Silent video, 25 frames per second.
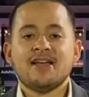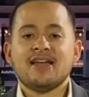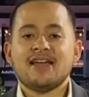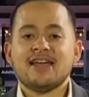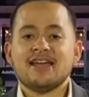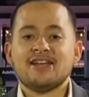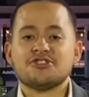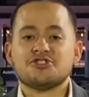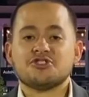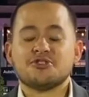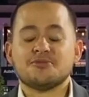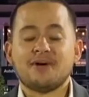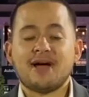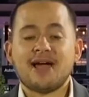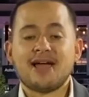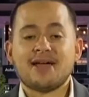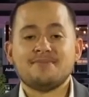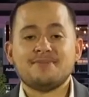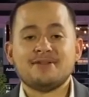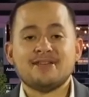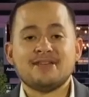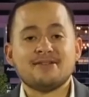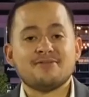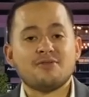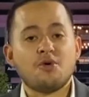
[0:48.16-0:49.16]
Inter
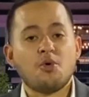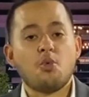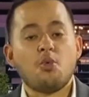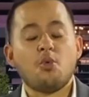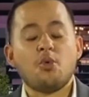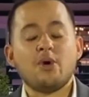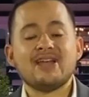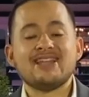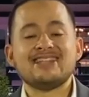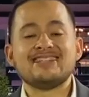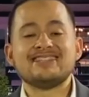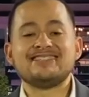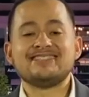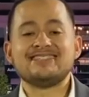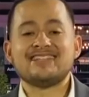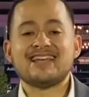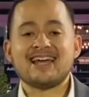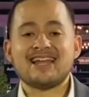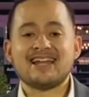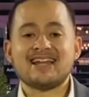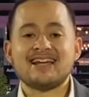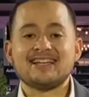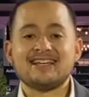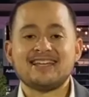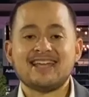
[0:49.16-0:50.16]
Miami wins yet
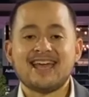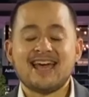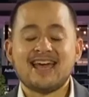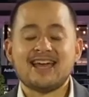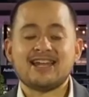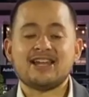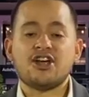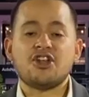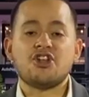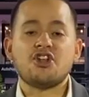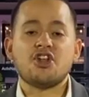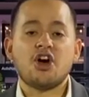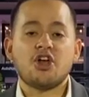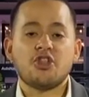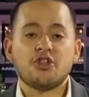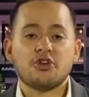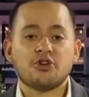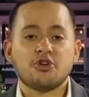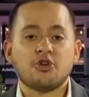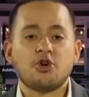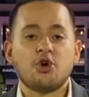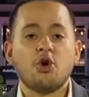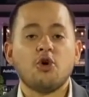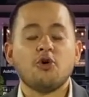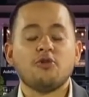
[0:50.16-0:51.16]
again, another
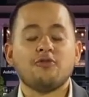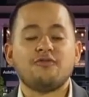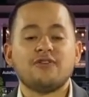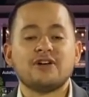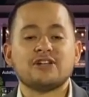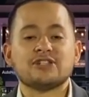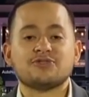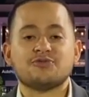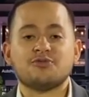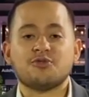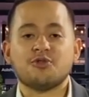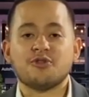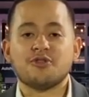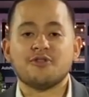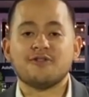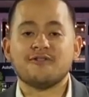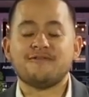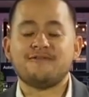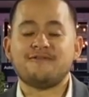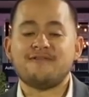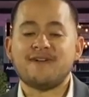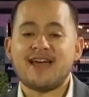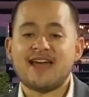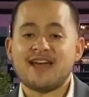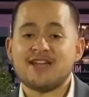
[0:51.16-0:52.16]
goal fest for the
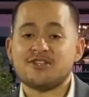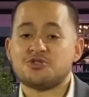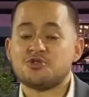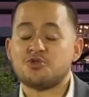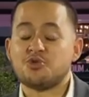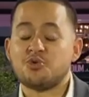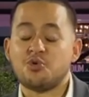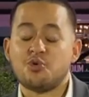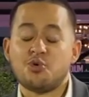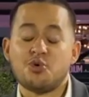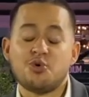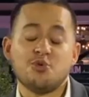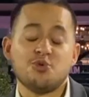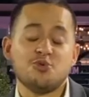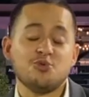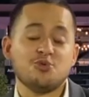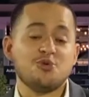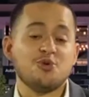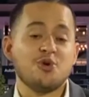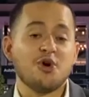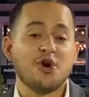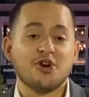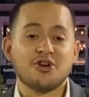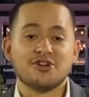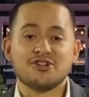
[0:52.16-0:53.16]
fans who you
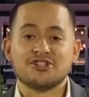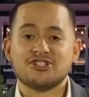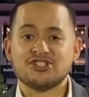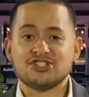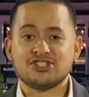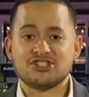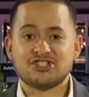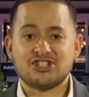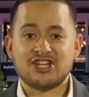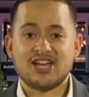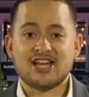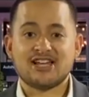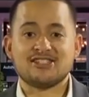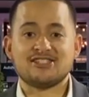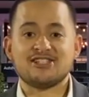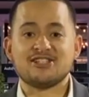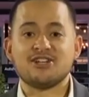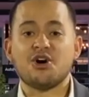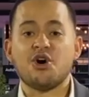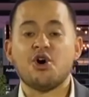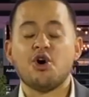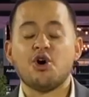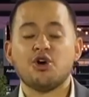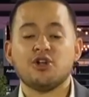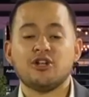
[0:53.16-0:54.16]
heard chanting
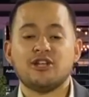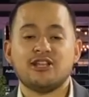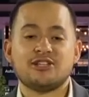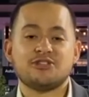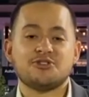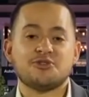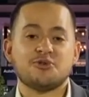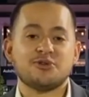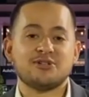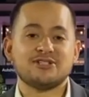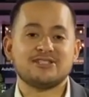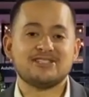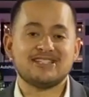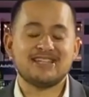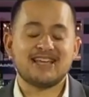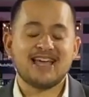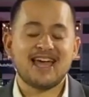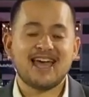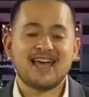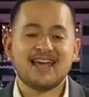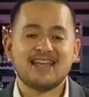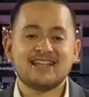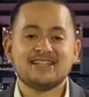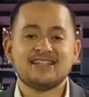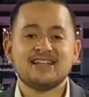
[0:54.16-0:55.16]
Ole towards the
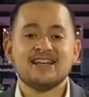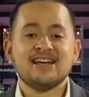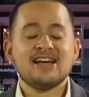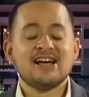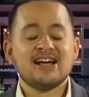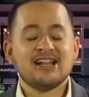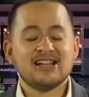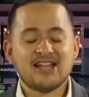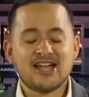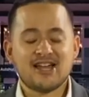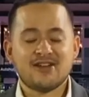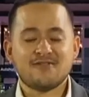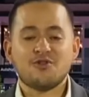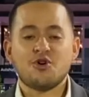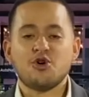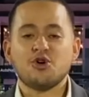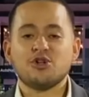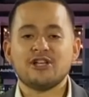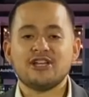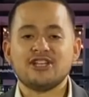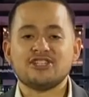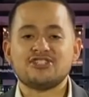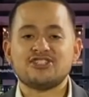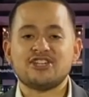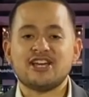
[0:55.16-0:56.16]
end. A lot of
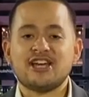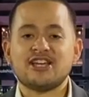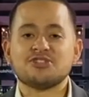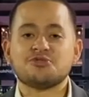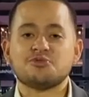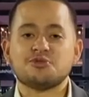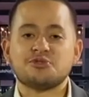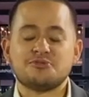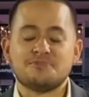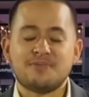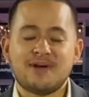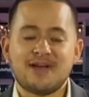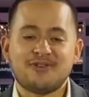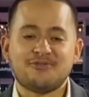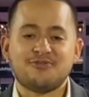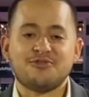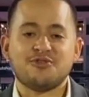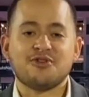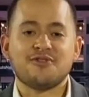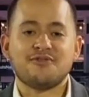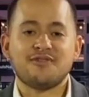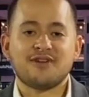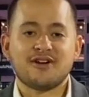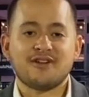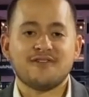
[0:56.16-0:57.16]
Ole chants, which made for
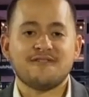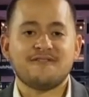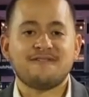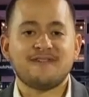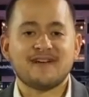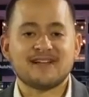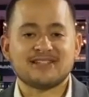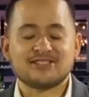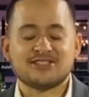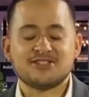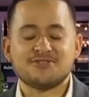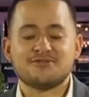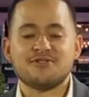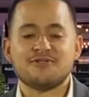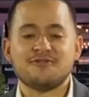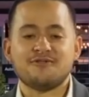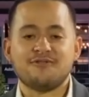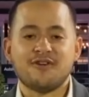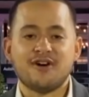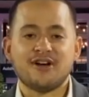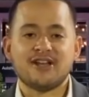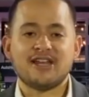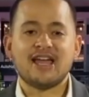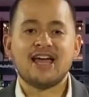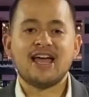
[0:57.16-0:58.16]
a very festive and
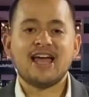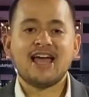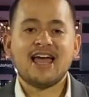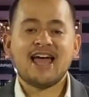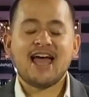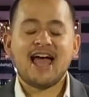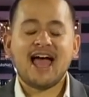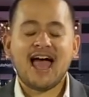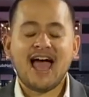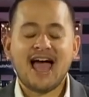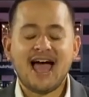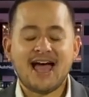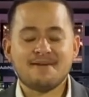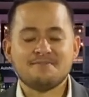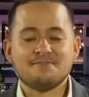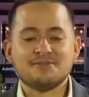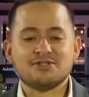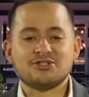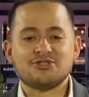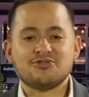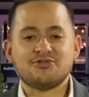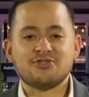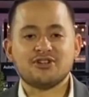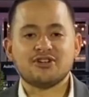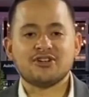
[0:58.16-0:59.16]
fun
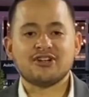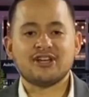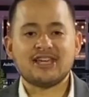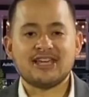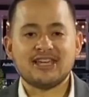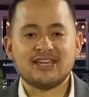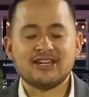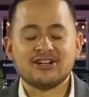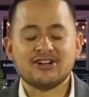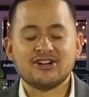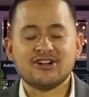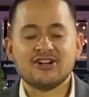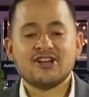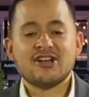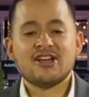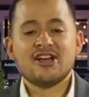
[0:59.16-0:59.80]
atmosphere here